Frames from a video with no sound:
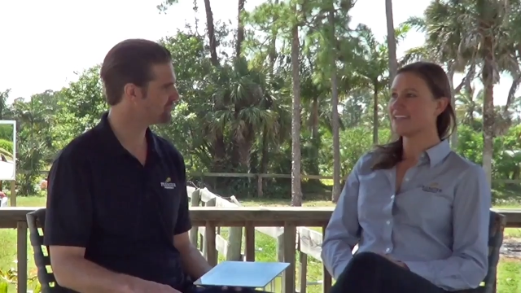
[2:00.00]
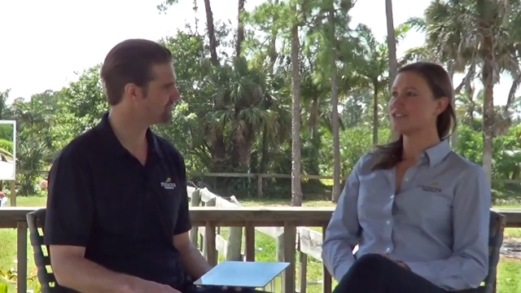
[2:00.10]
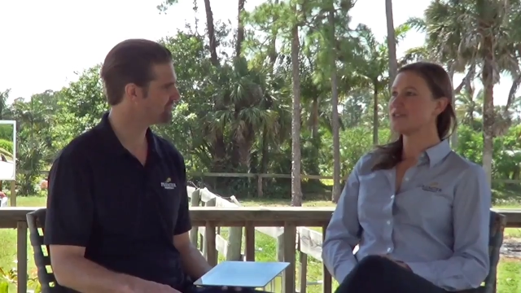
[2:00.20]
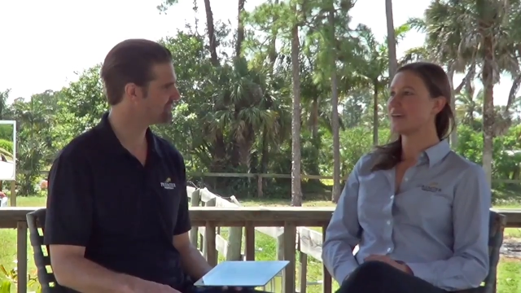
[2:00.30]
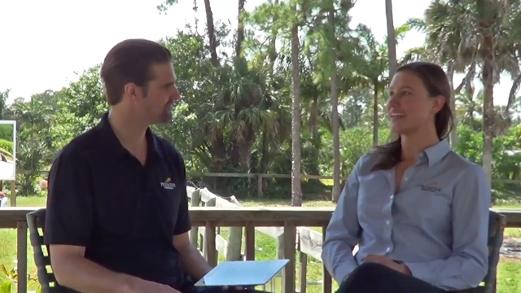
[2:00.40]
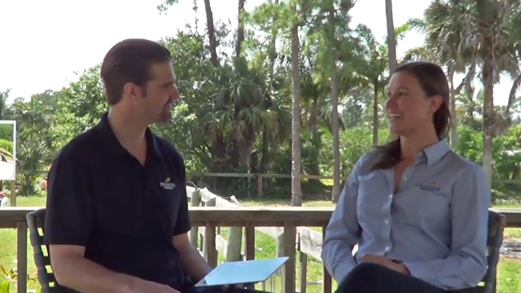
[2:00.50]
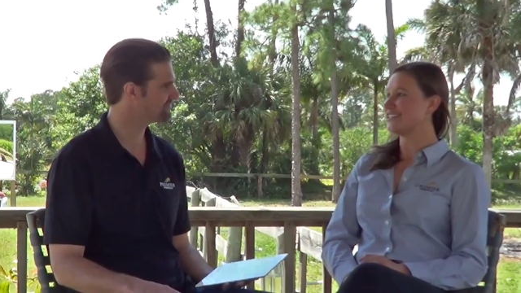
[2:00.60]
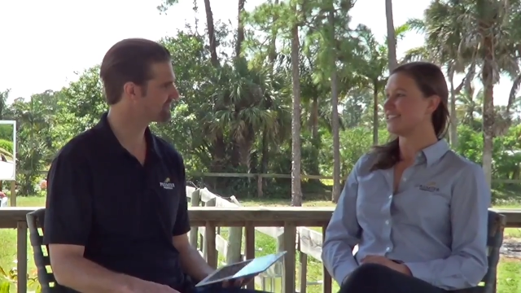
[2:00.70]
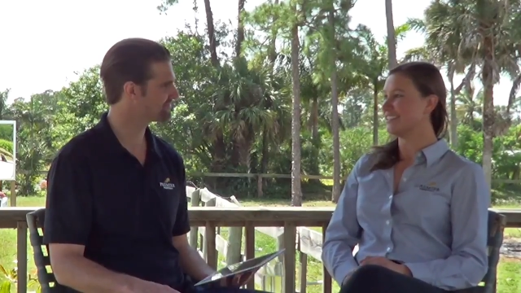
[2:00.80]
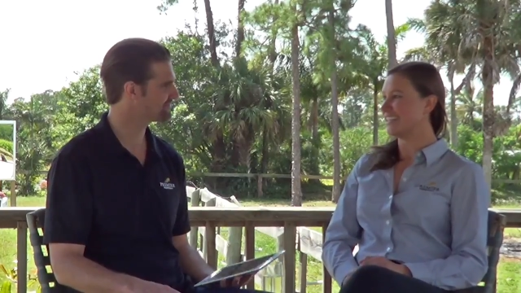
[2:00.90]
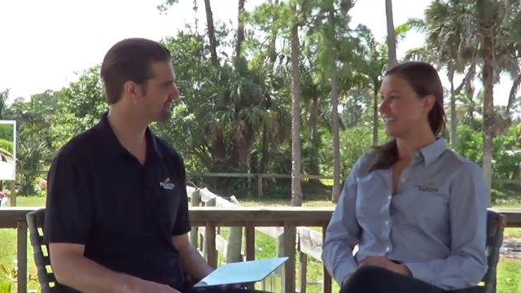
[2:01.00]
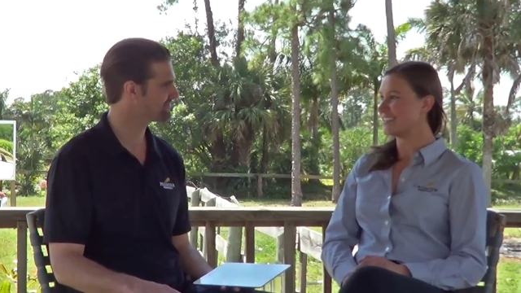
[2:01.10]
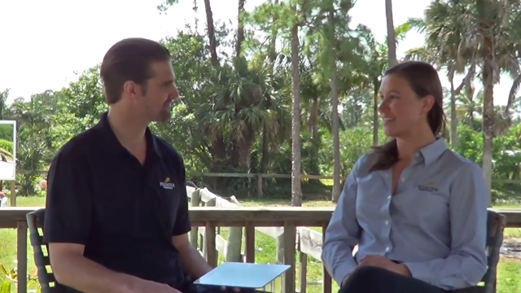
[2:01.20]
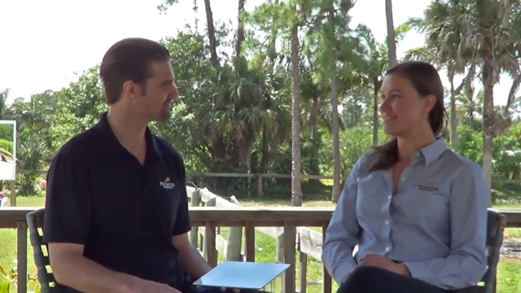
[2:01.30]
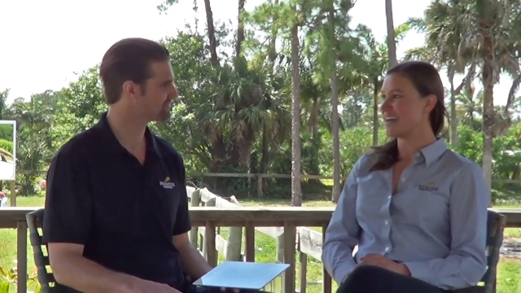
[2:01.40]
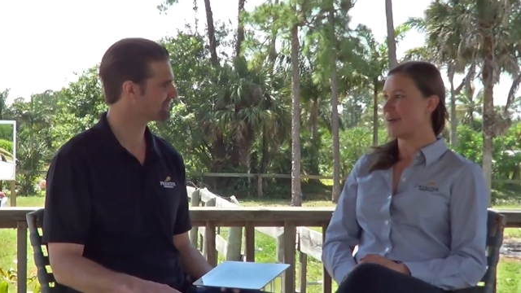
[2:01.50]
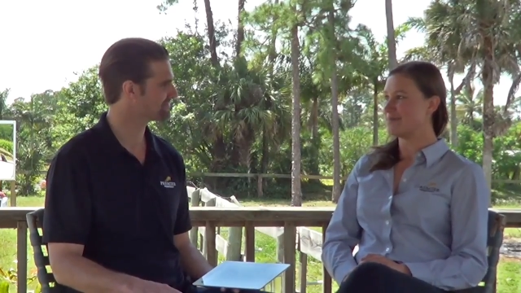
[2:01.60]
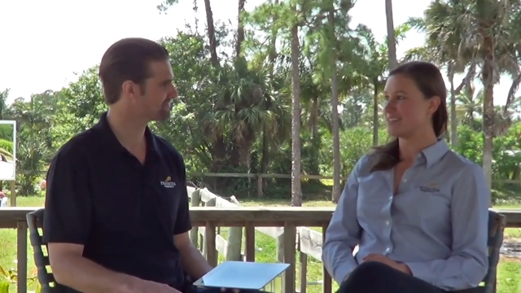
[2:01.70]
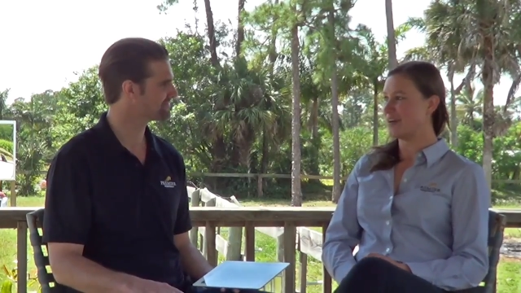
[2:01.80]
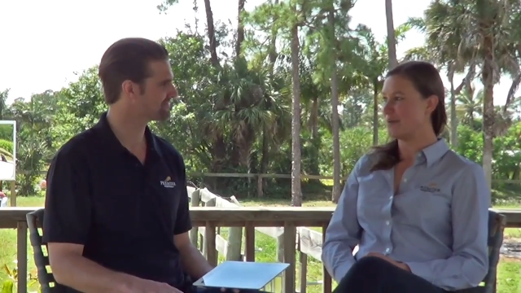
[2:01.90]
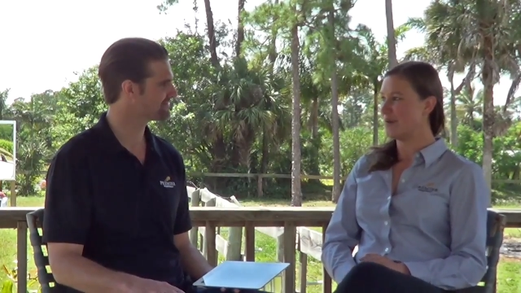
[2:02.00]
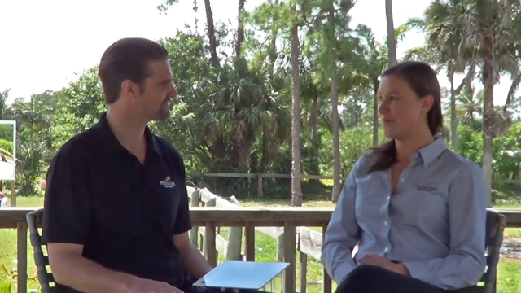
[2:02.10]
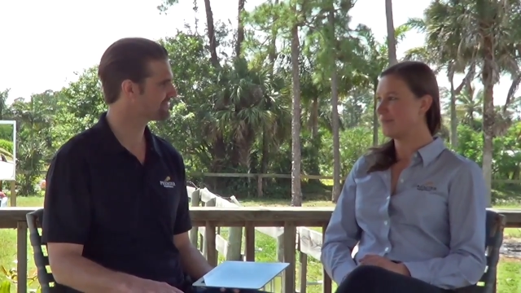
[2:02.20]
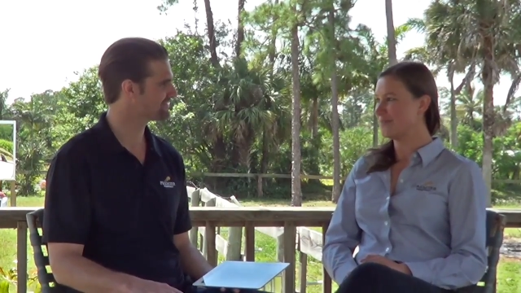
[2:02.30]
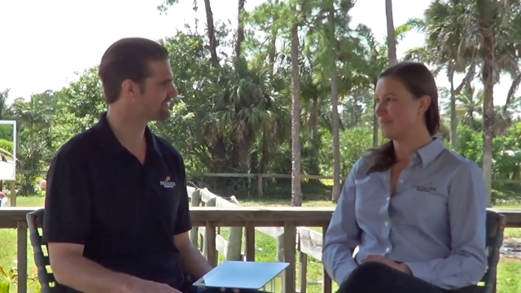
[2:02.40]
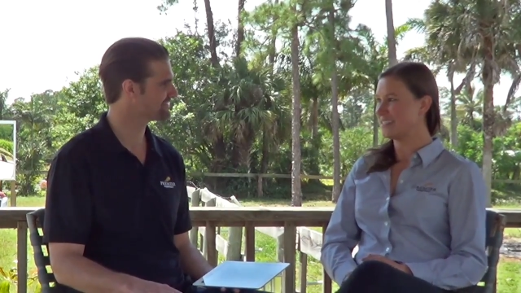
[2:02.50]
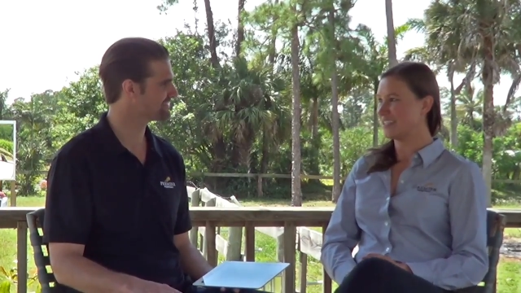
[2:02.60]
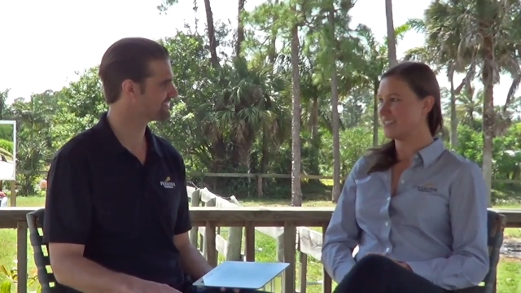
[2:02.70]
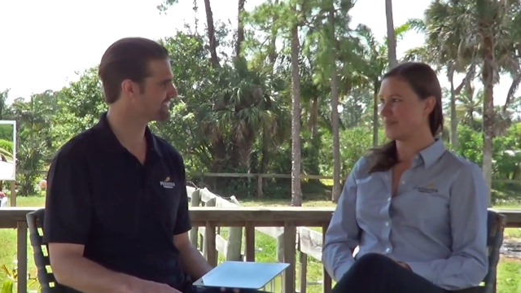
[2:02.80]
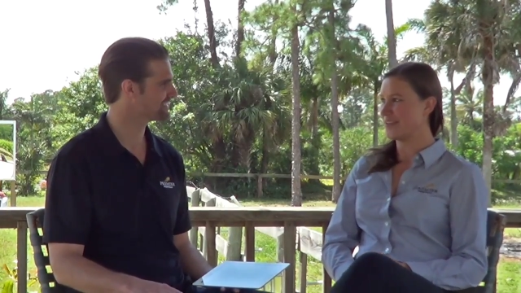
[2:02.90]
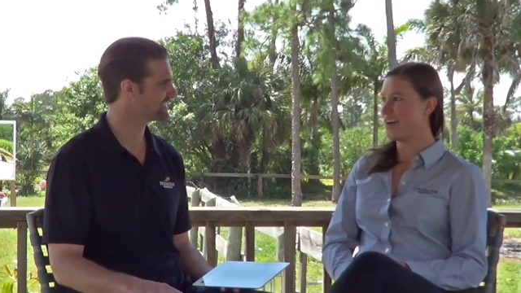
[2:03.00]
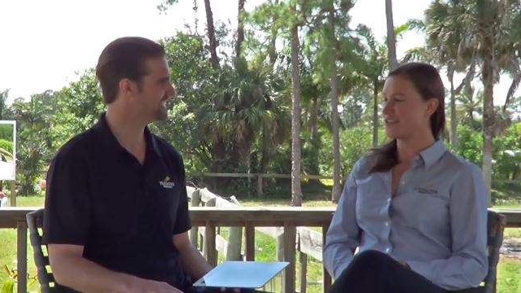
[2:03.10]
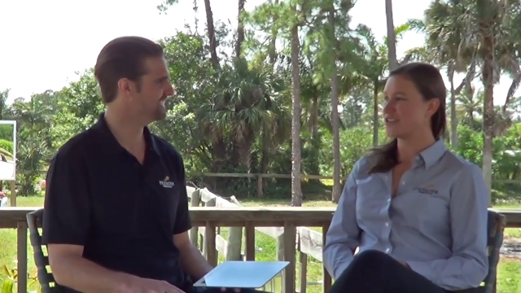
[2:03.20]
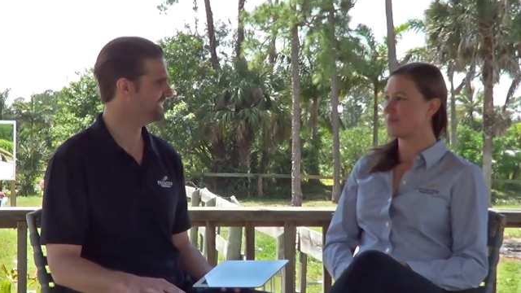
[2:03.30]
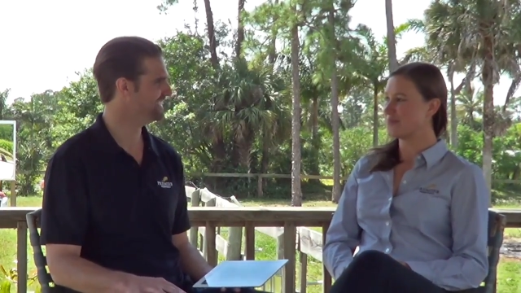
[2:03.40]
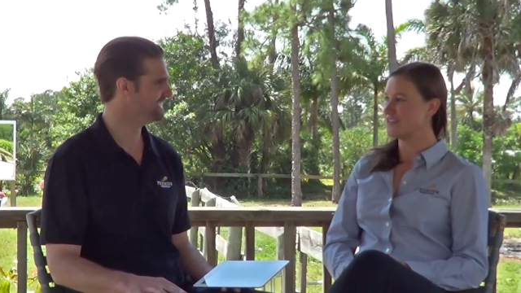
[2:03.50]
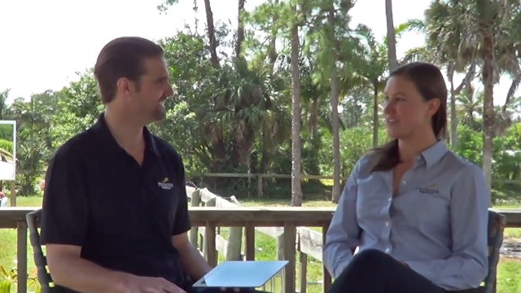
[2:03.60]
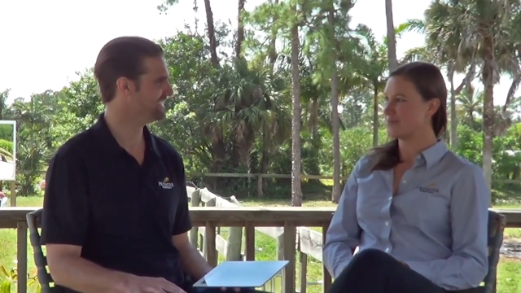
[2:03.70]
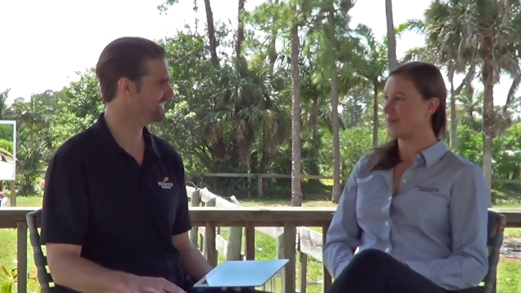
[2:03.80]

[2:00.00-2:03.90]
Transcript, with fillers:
Speaker 1: I do occasionally. Sometimes um, Bob will let me sit on some of the hunter jumpers at the